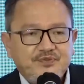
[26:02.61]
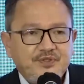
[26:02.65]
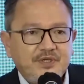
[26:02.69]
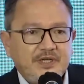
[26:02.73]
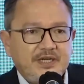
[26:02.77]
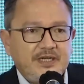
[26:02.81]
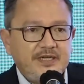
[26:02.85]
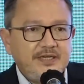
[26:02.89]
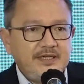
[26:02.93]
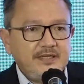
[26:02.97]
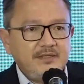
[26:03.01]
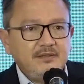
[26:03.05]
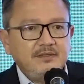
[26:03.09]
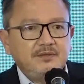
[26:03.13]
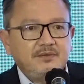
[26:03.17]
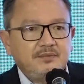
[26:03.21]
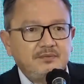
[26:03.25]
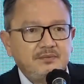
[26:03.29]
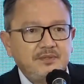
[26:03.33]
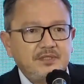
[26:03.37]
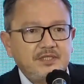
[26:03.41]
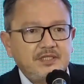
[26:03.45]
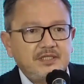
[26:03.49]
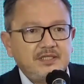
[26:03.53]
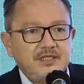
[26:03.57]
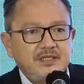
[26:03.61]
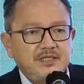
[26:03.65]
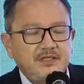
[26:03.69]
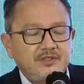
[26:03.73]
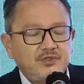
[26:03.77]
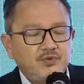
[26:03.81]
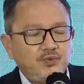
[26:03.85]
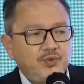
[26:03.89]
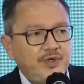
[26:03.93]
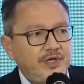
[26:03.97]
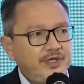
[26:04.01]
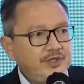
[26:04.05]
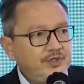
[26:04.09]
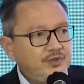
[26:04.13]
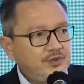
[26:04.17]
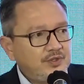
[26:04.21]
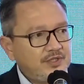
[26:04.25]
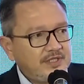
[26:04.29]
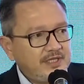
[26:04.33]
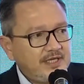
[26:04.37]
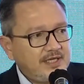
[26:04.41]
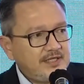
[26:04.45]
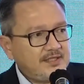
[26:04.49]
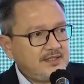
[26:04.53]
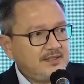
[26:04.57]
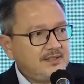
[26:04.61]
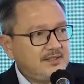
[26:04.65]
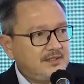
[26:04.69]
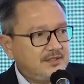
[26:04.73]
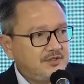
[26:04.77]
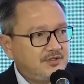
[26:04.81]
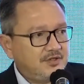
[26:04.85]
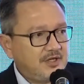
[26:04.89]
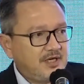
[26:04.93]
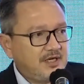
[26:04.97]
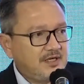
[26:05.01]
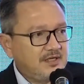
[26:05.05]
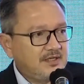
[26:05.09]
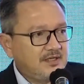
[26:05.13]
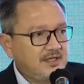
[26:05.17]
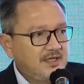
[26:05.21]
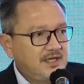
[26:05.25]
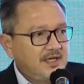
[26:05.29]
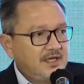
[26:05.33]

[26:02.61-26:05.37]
Clinical 3 is where you test the drug